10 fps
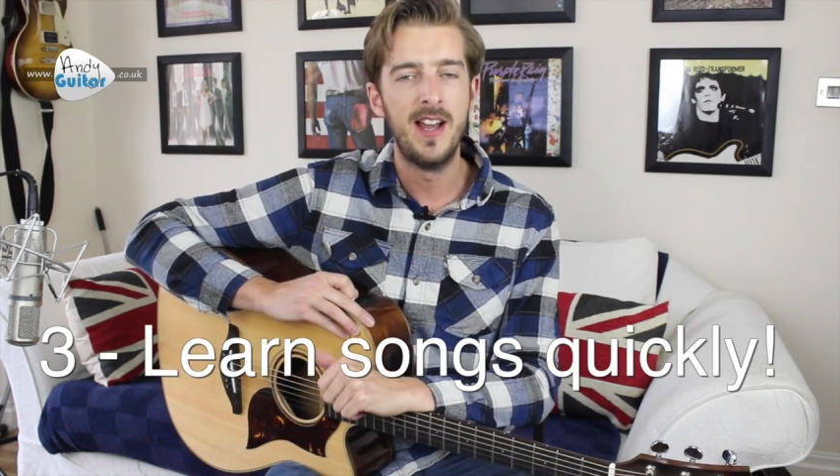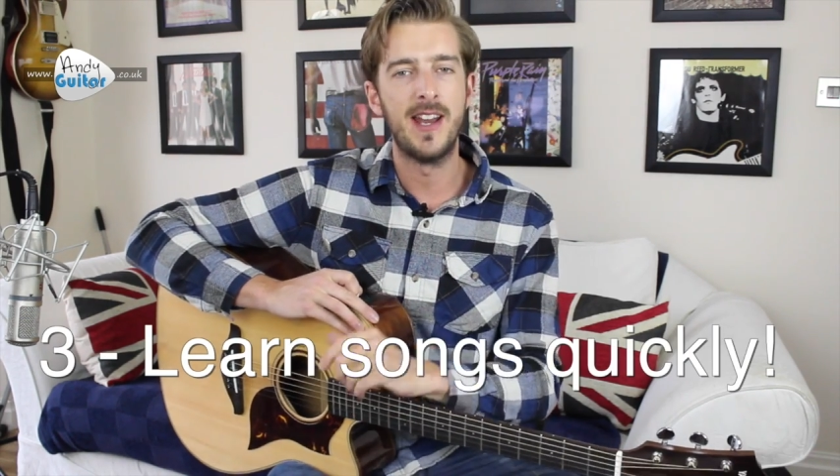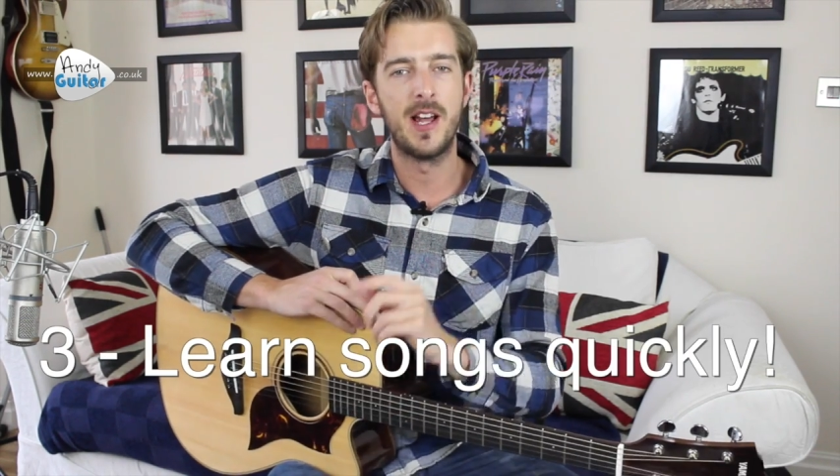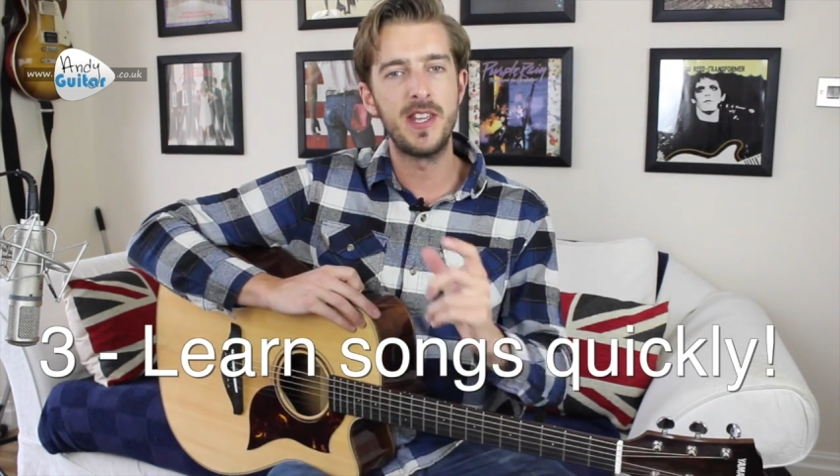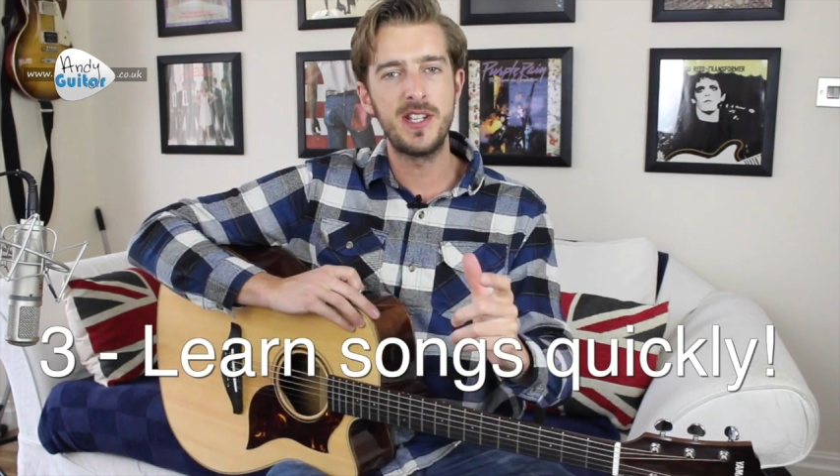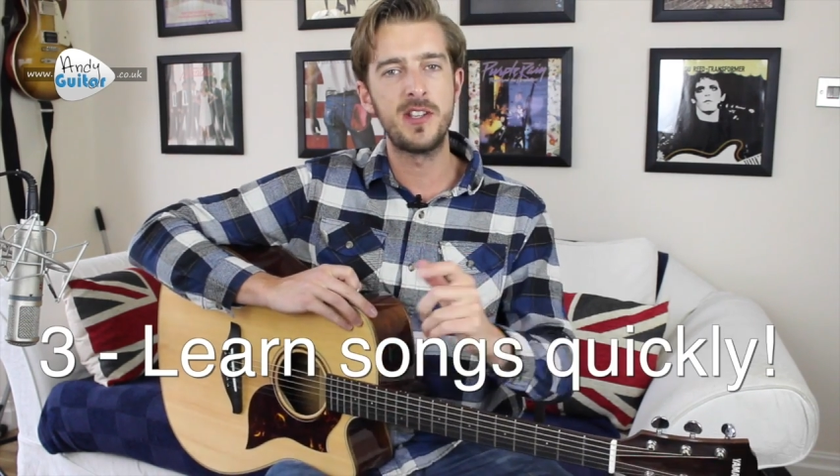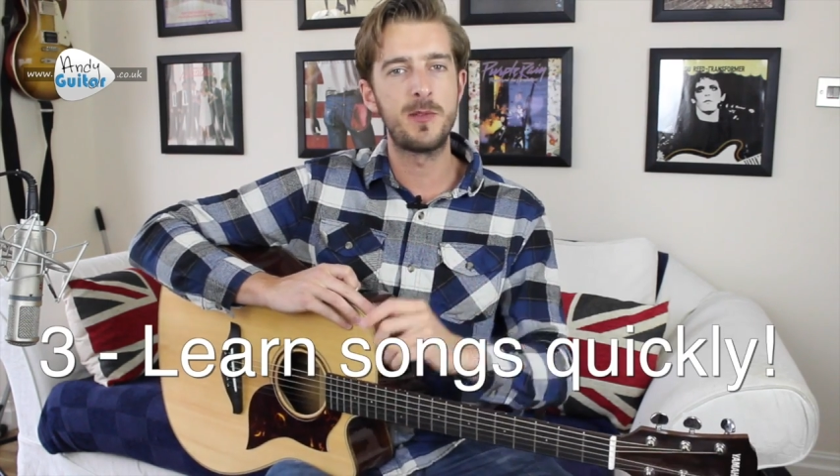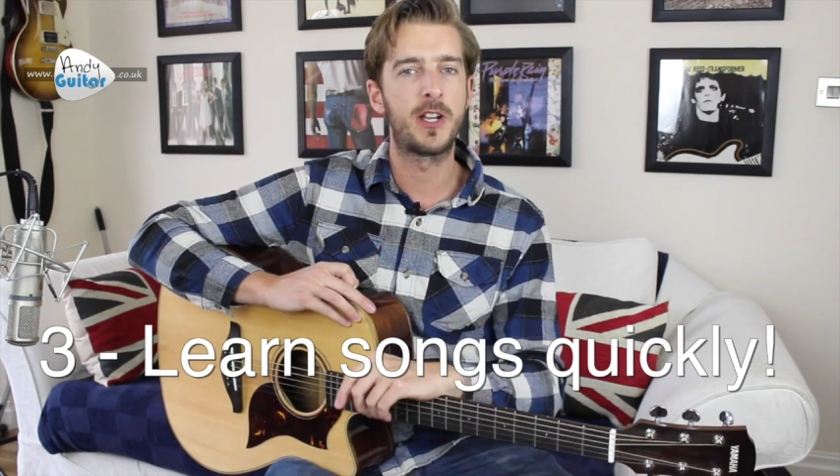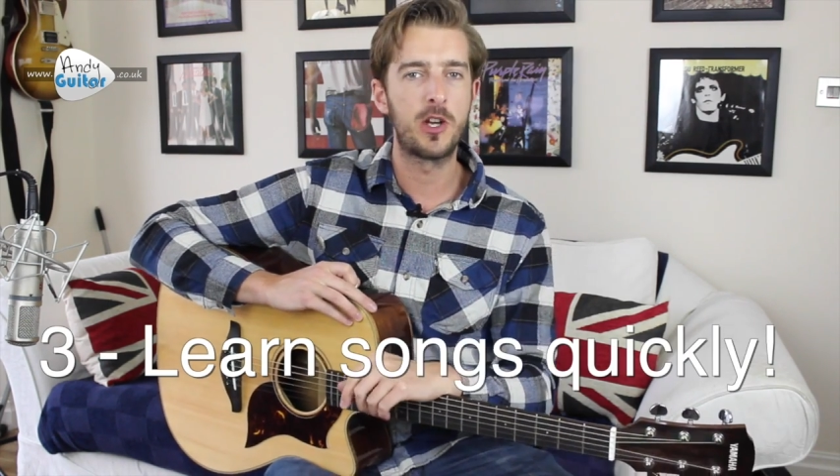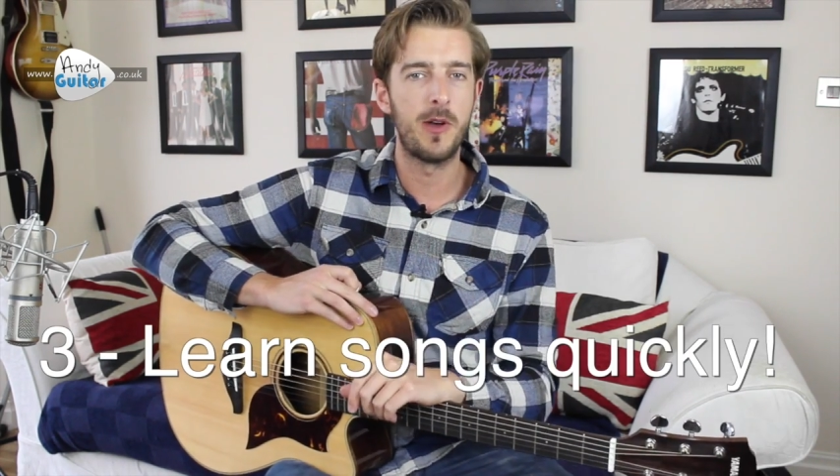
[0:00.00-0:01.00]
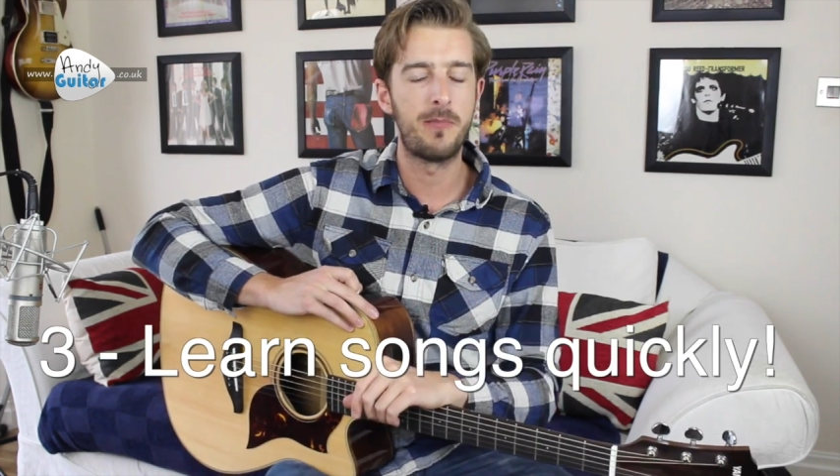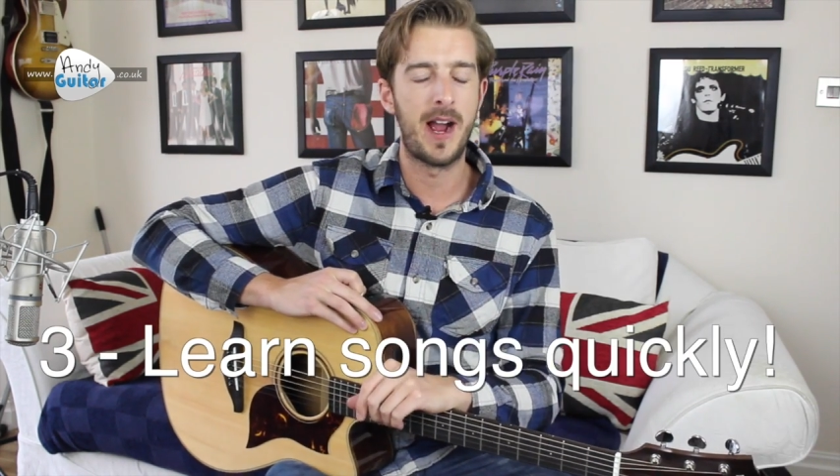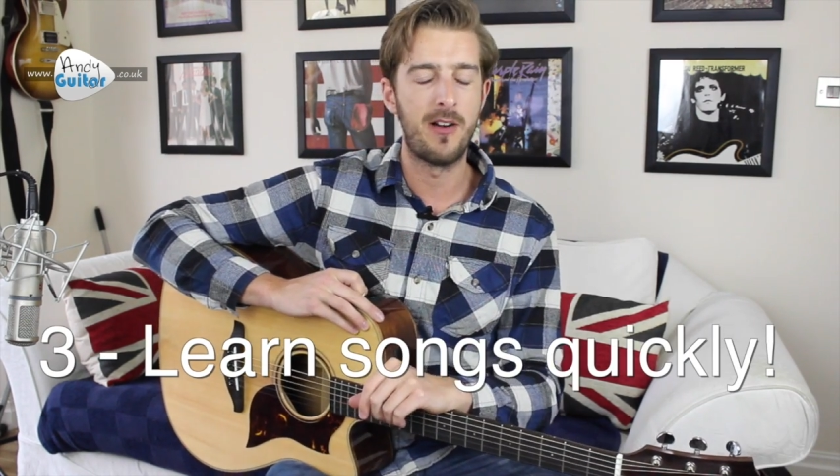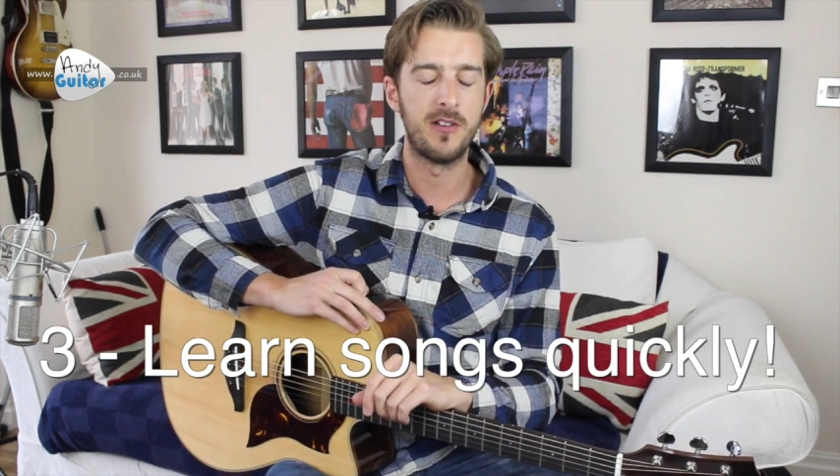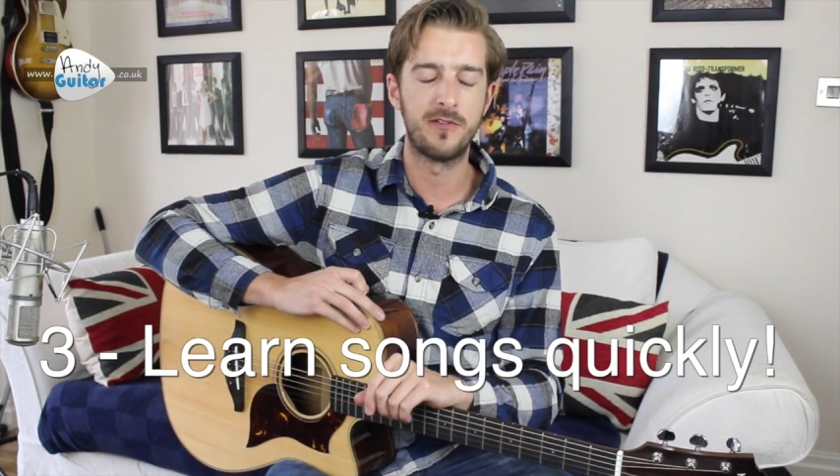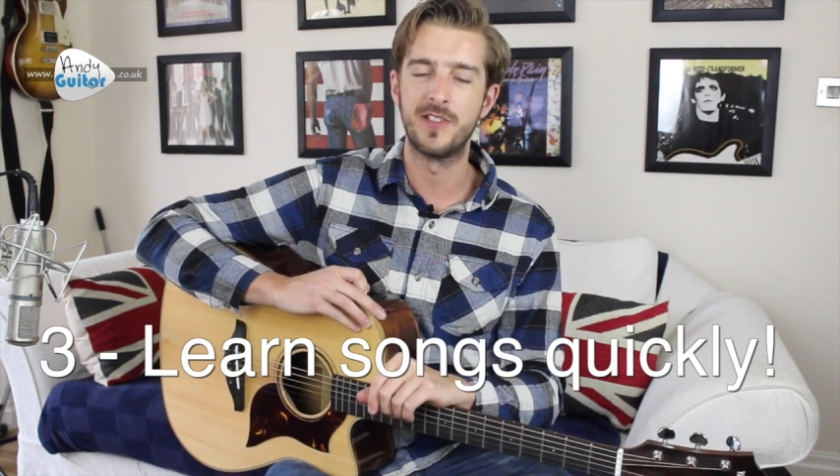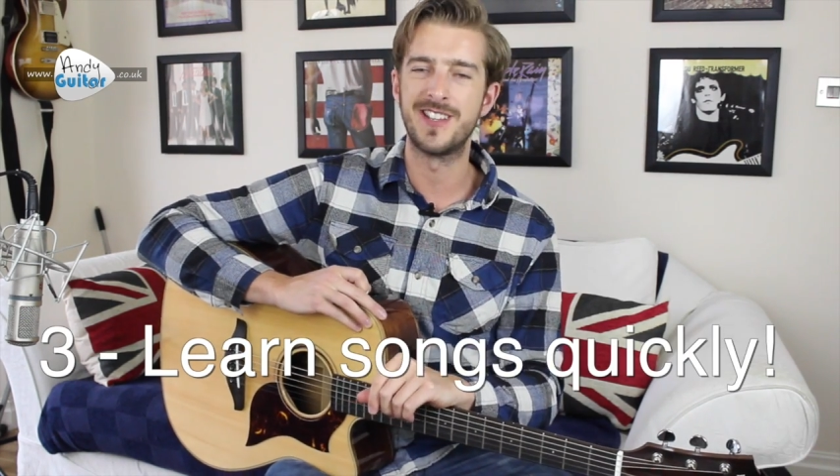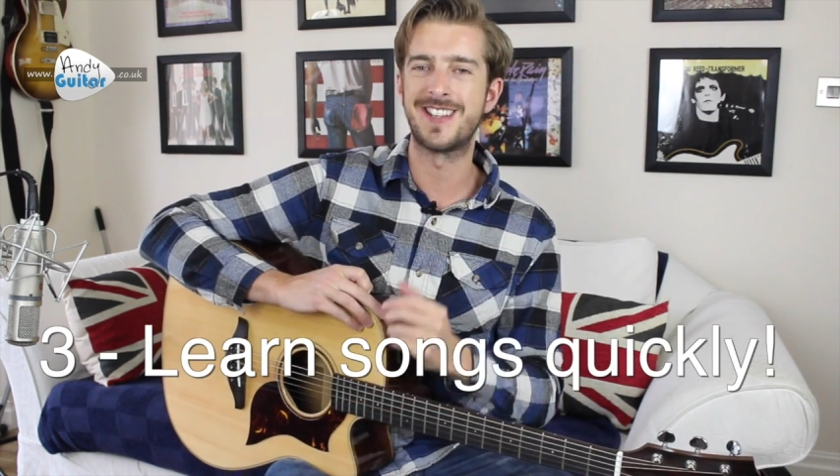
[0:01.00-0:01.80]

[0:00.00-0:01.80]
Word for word: Now this has become apparent for the